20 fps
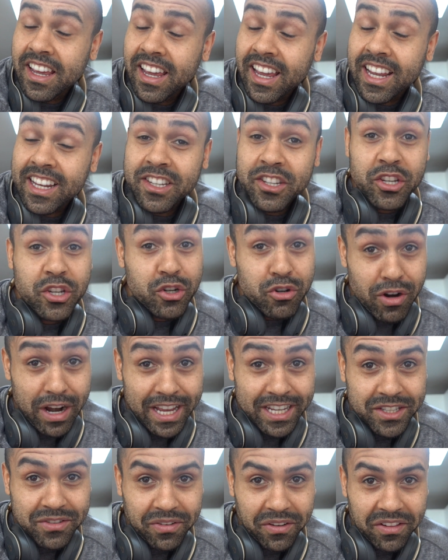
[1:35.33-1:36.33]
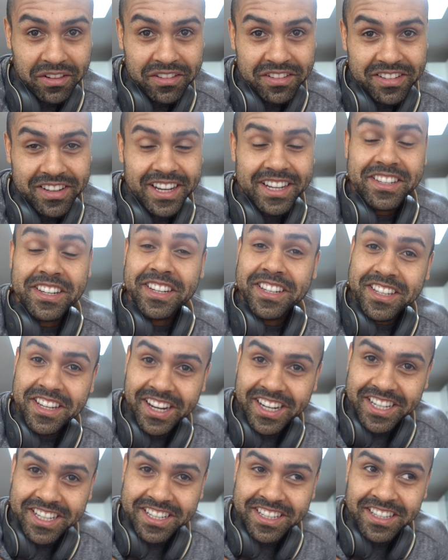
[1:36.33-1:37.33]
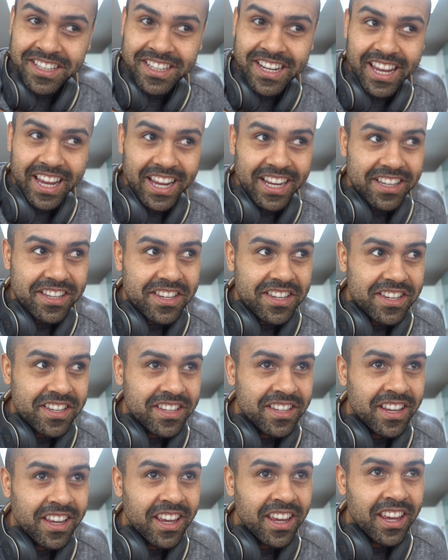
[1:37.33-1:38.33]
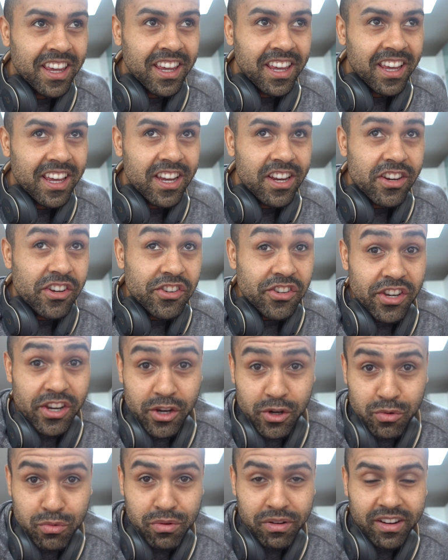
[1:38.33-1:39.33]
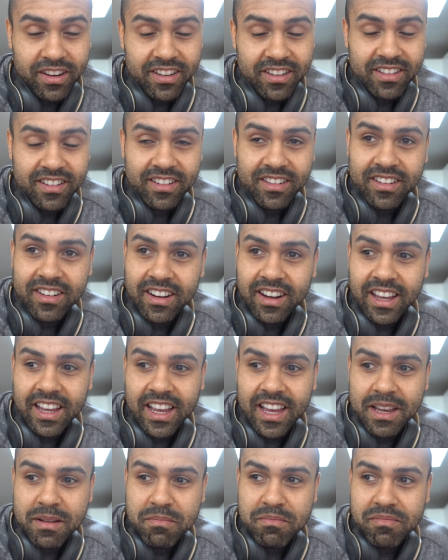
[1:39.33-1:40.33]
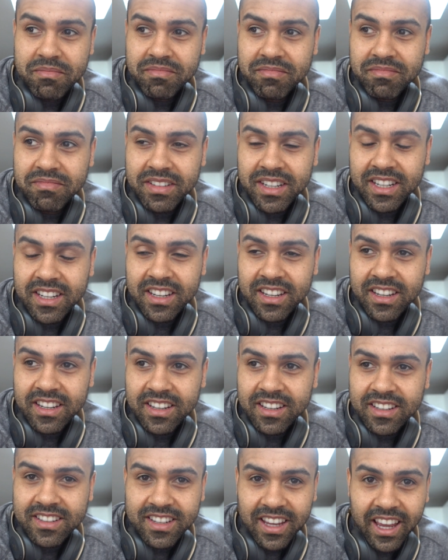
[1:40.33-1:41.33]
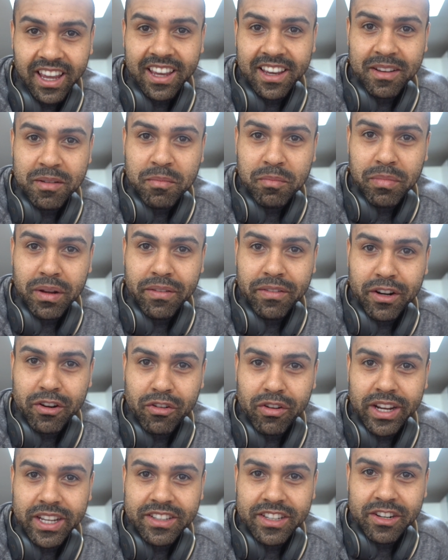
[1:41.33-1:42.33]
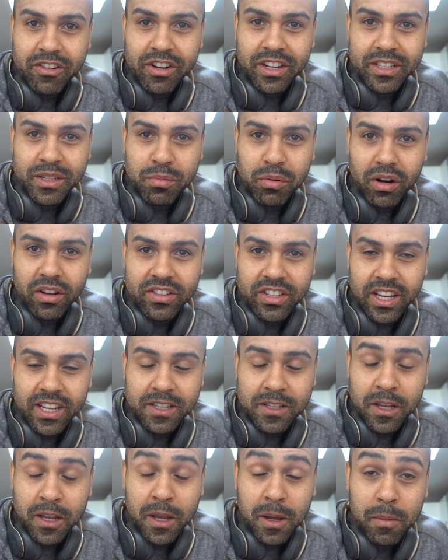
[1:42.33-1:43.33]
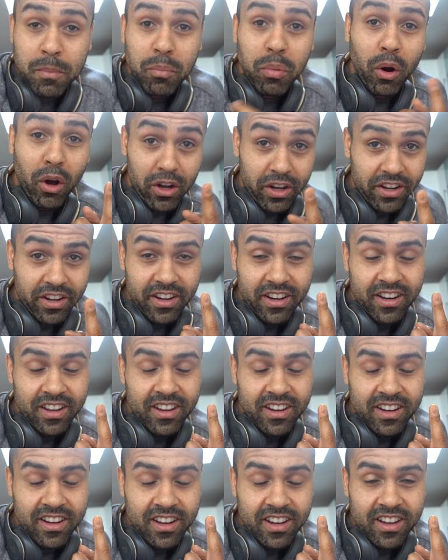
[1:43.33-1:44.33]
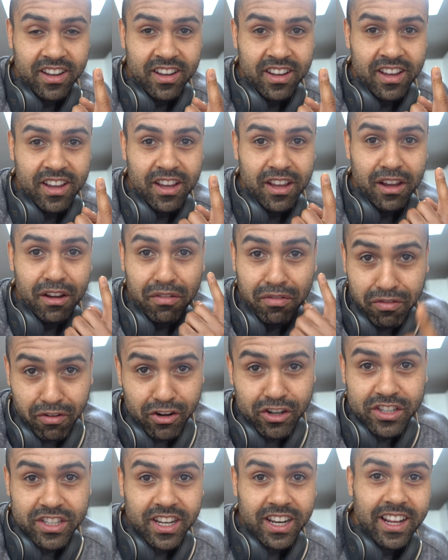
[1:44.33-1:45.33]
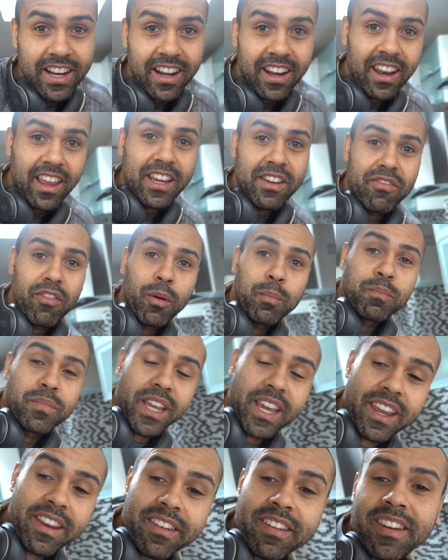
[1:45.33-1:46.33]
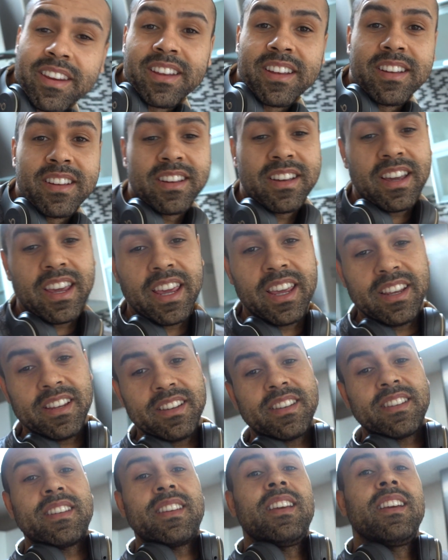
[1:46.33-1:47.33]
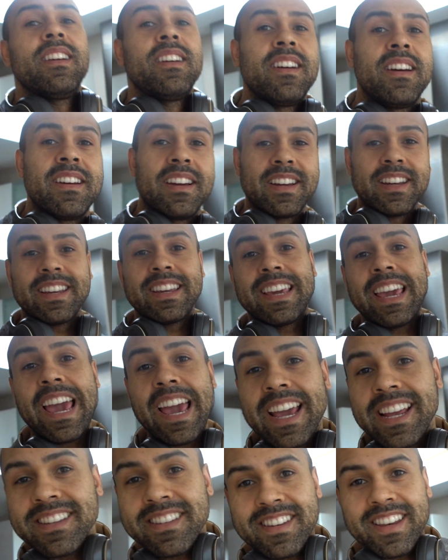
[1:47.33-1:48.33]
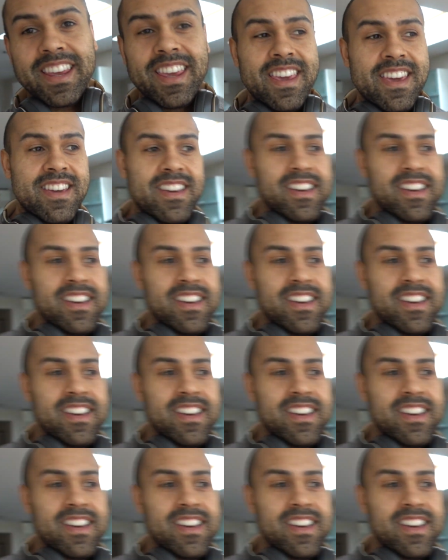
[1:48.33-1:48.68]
It's stressful. It's exciting. It's new. Um, yeah, bit of a crazy, crazy process. But first little life update is Kenzie